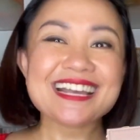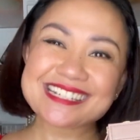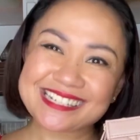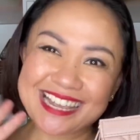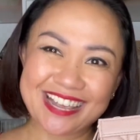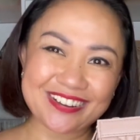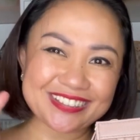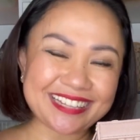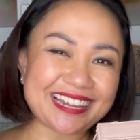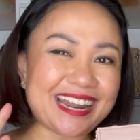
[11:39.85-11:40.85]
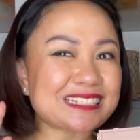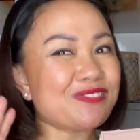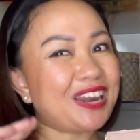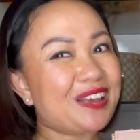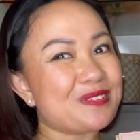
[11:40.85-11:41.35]
see you till the next
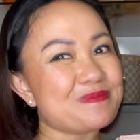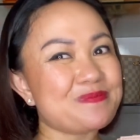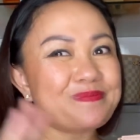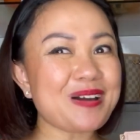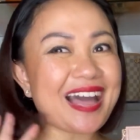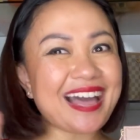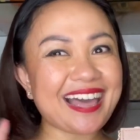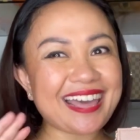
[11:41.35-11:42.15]
video. Bye!